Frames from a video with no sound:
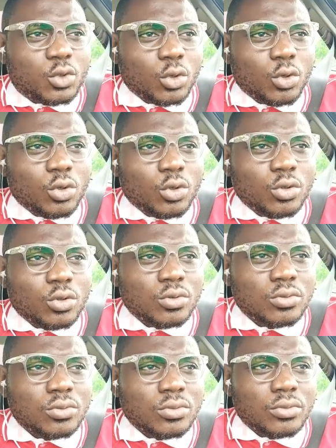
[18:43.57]

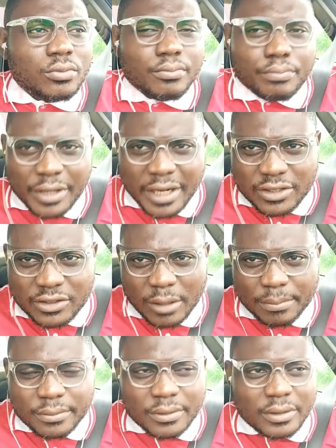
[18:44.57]
to brace
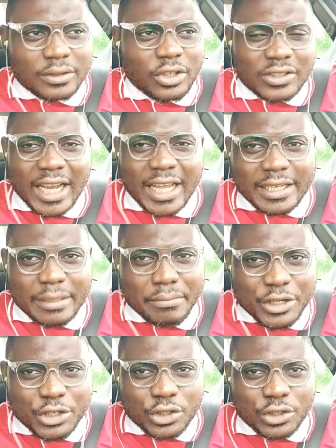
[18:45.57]
up, just like he
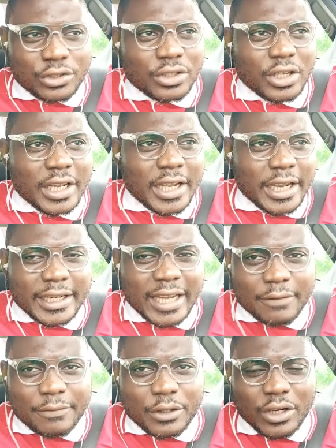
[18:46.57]
mentioned in
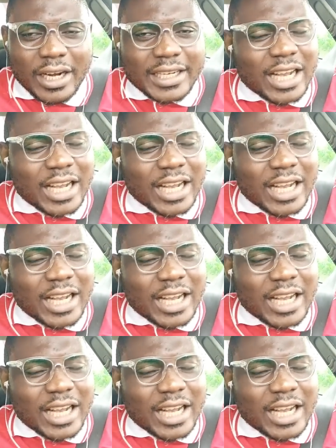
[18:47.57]
that video.